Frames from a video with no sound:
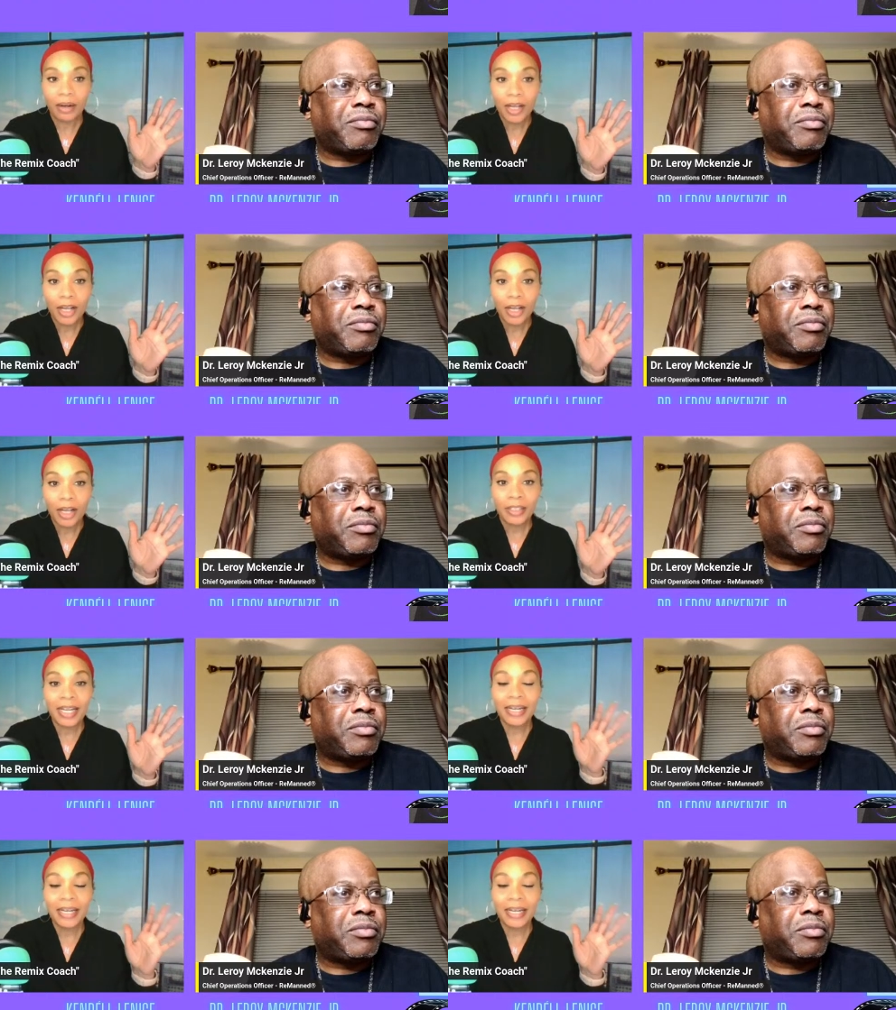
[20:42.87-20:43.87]
Speaker 1: did
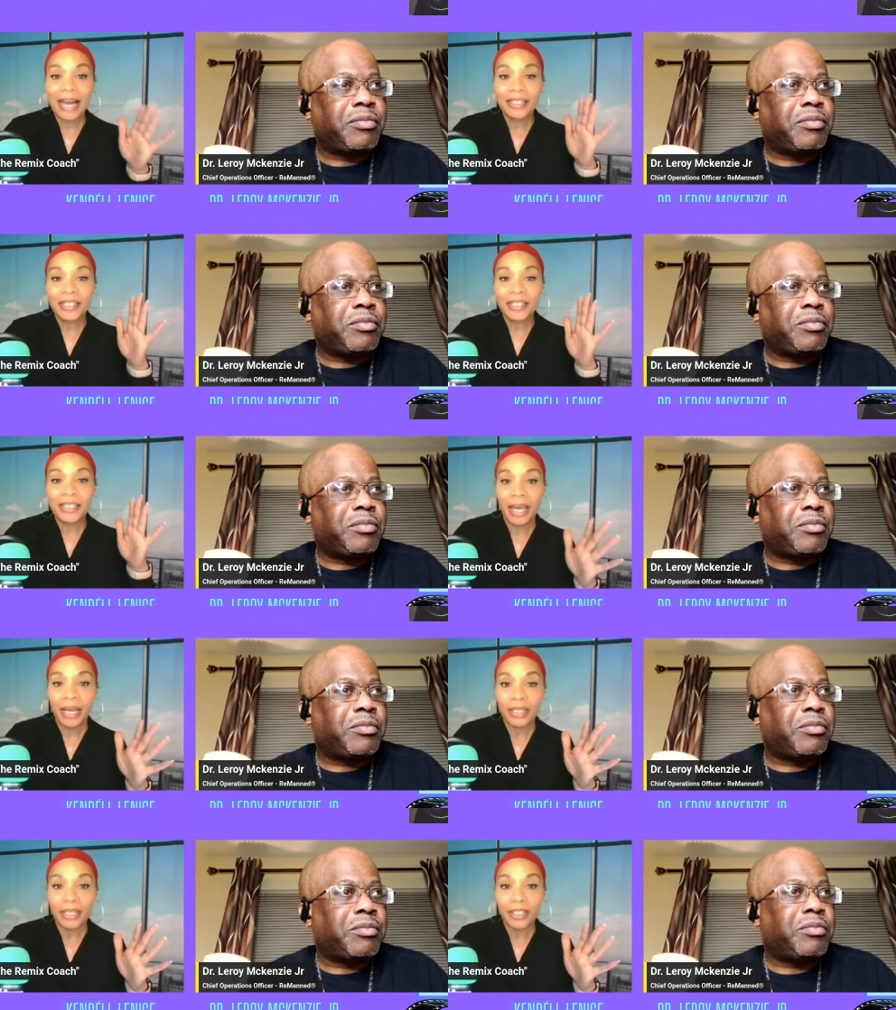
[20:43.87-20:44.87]
not depict
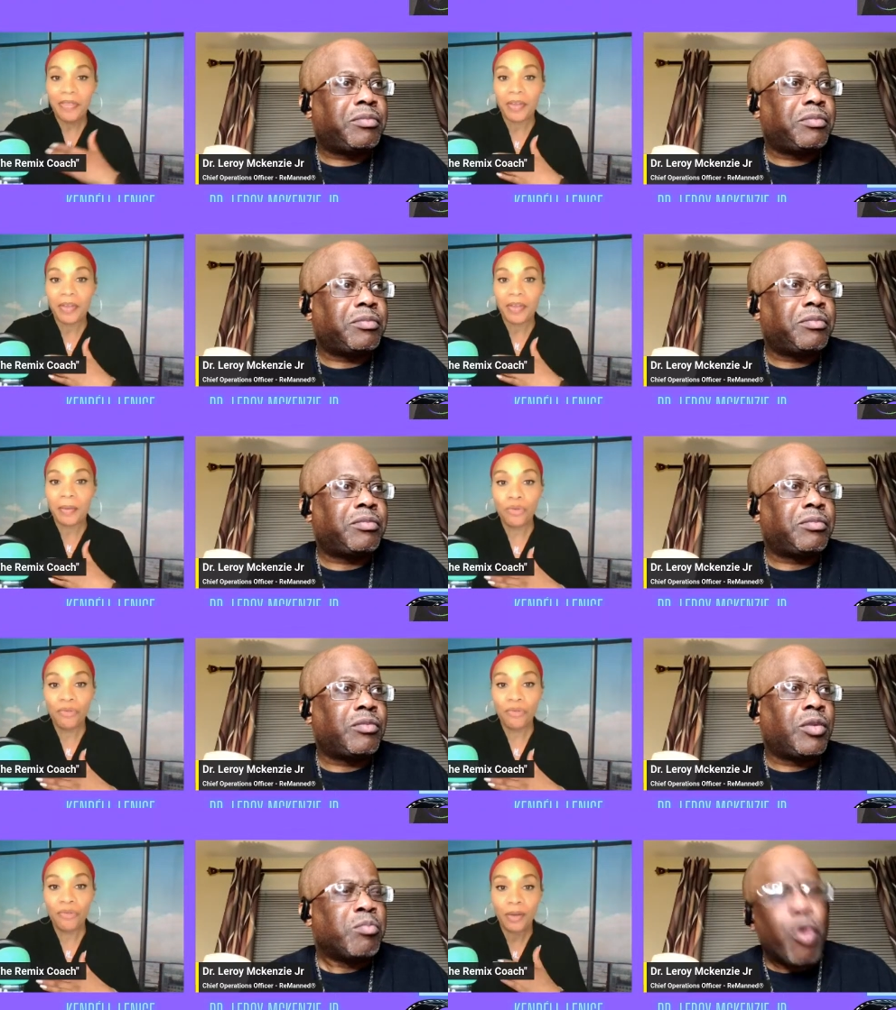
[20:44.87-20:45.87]
what the movie
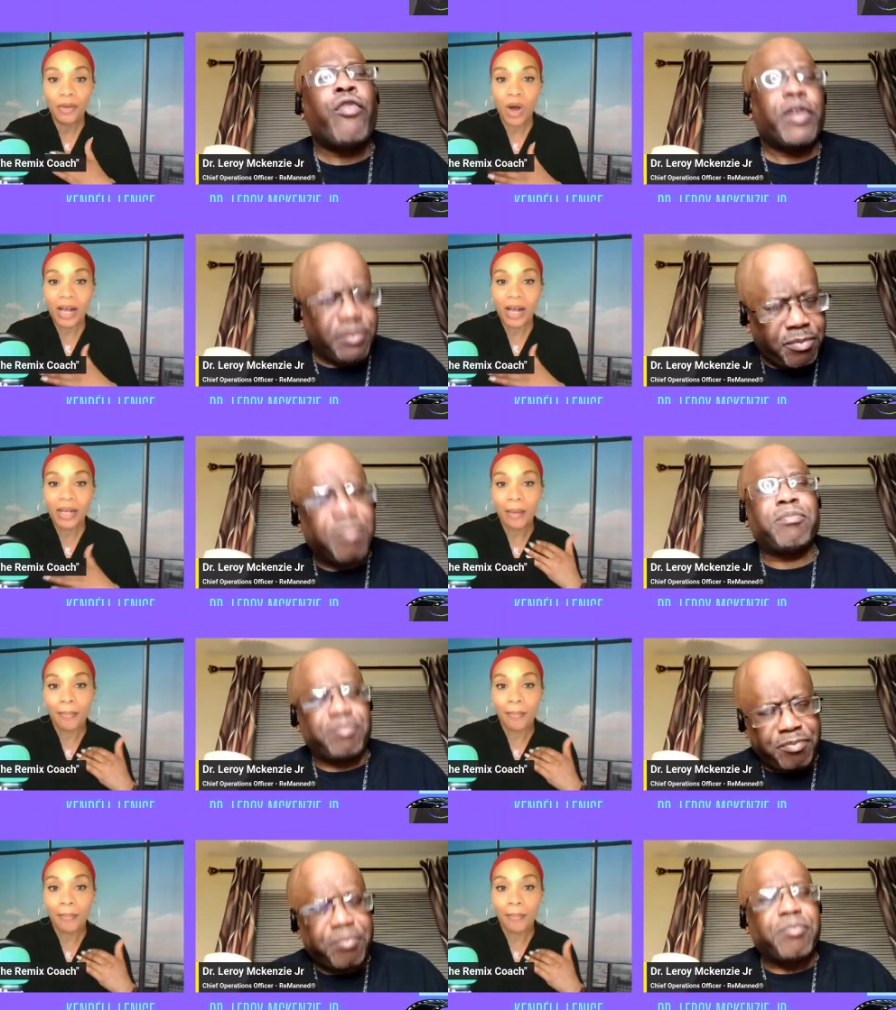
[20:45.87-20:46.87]
was movie. about.
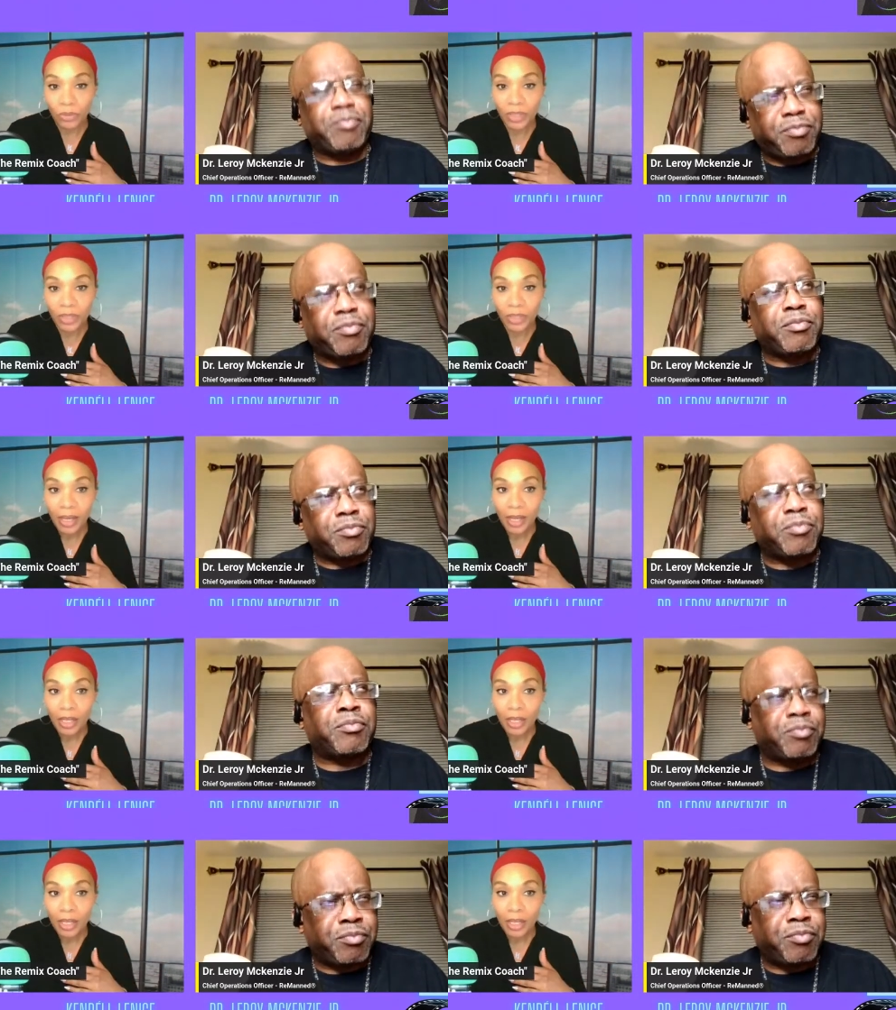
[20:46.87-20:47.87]
Speaker 2: So
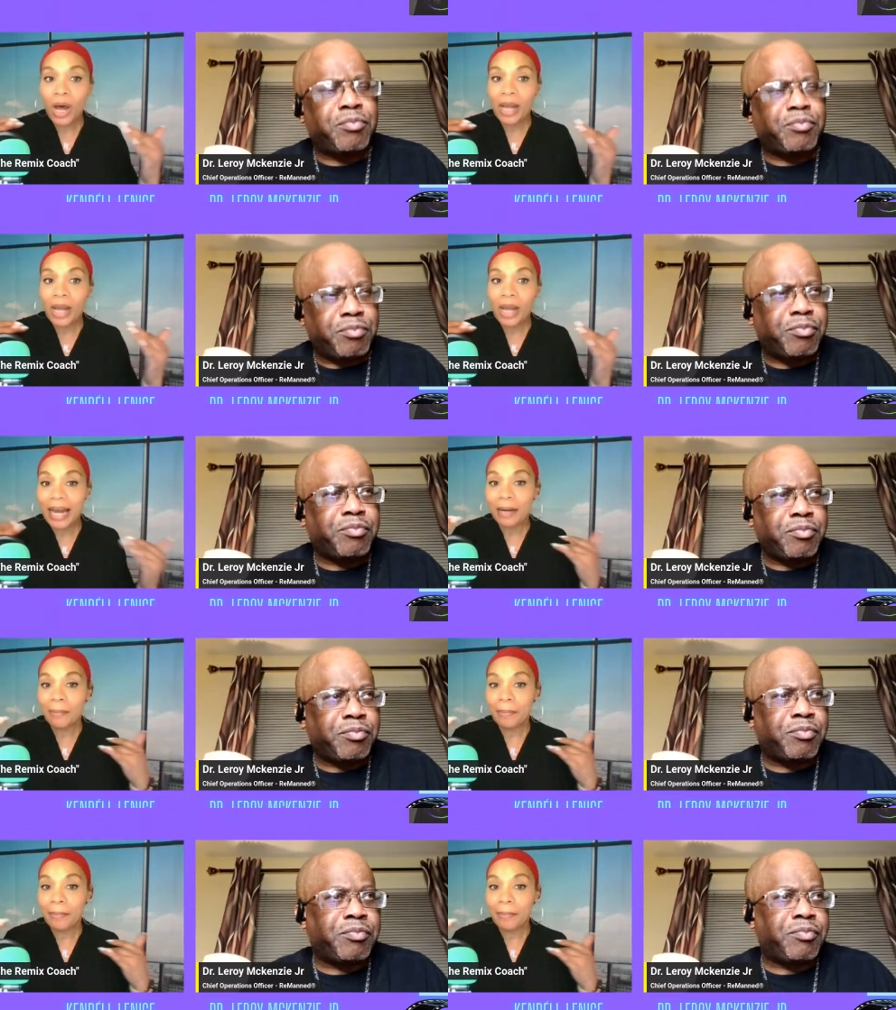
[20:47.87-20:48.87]
mm. a lot of
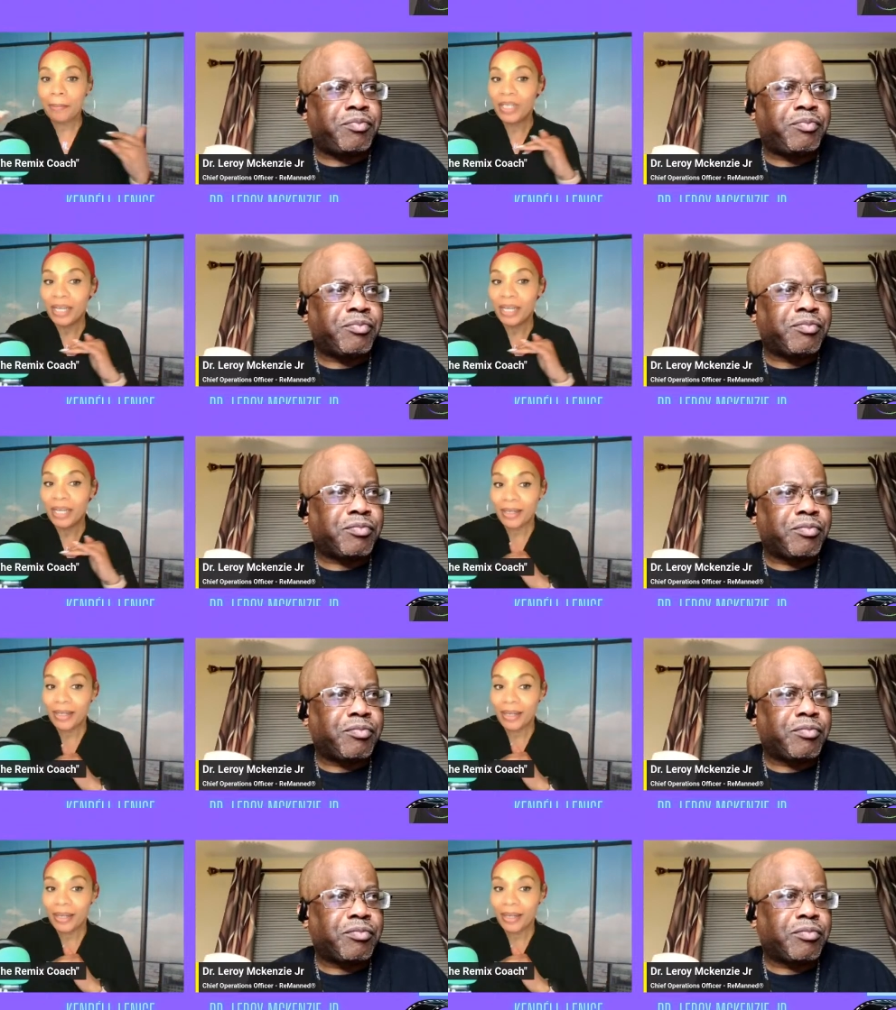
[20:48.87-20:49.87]
Speaker 1: people mm. didn't see it in the
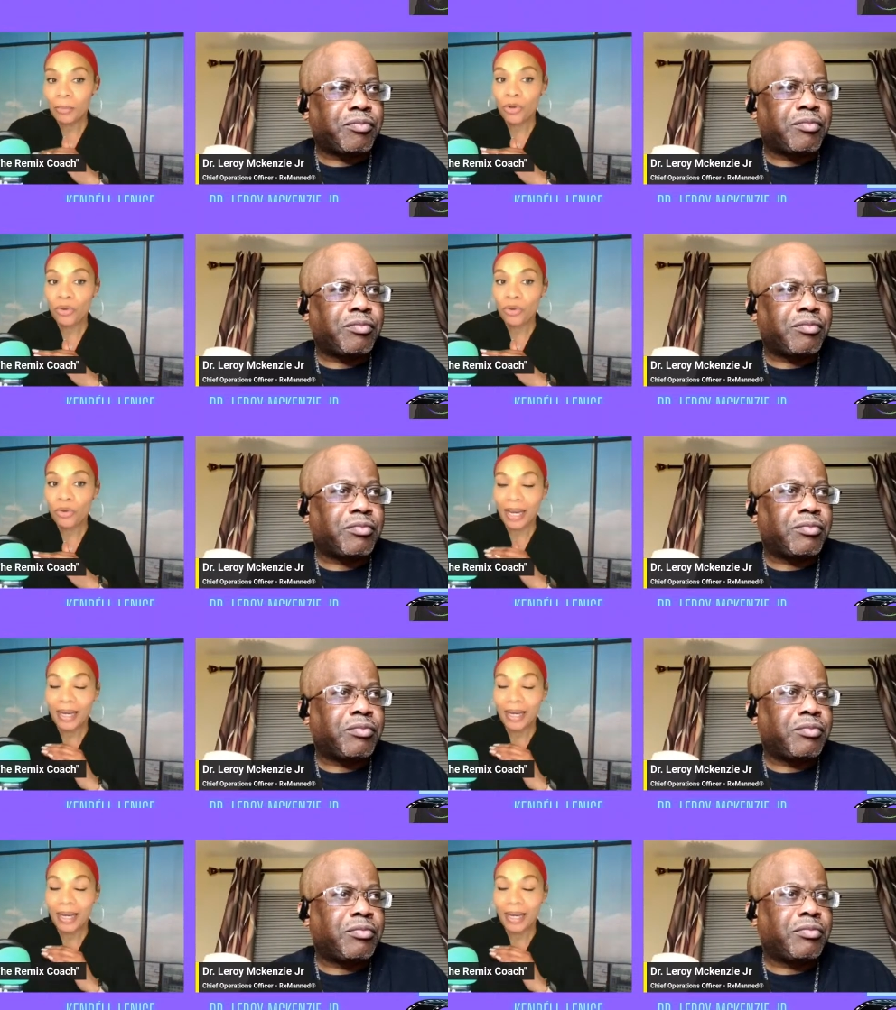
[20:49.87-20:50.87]
movie it,
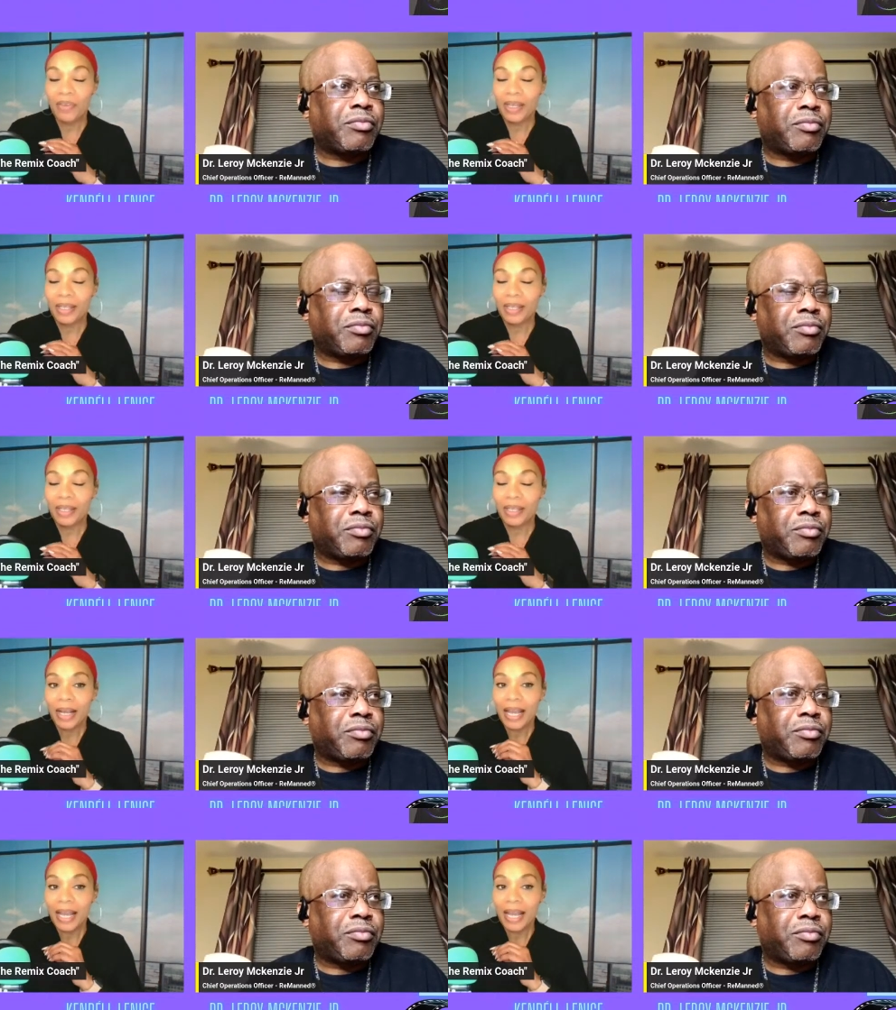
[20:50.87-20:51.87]
movie theater.
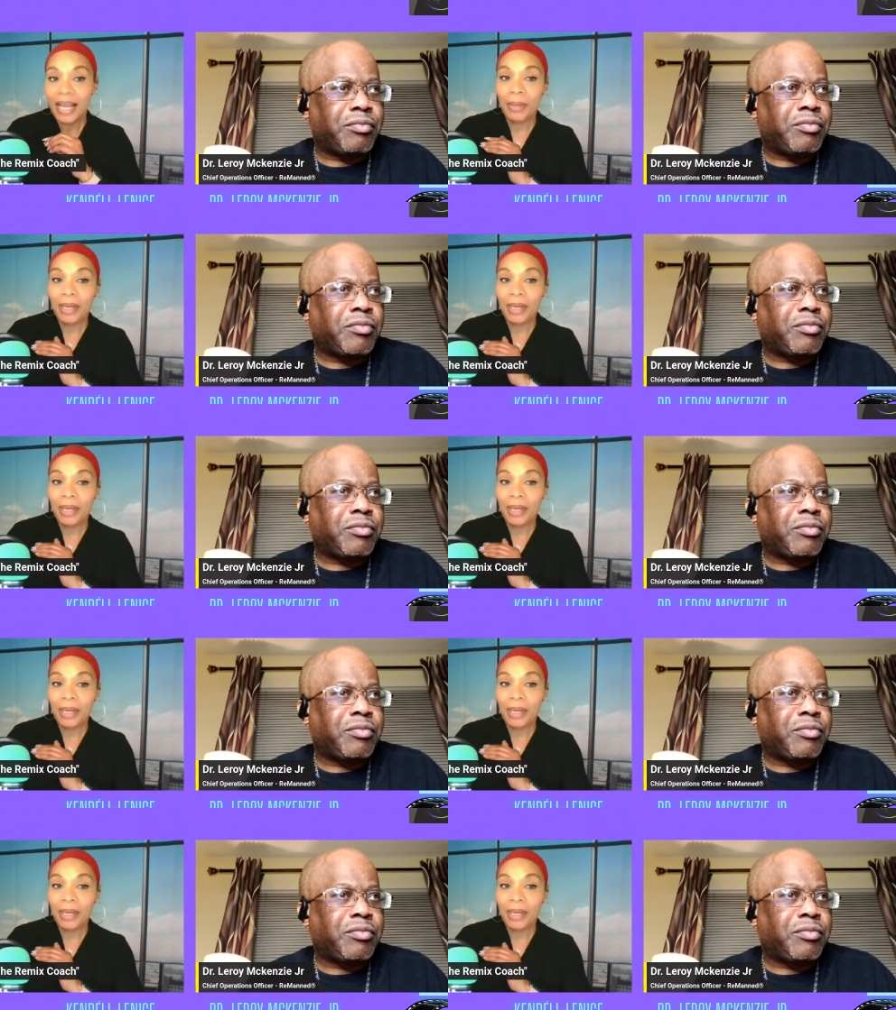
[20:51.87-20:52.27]
It became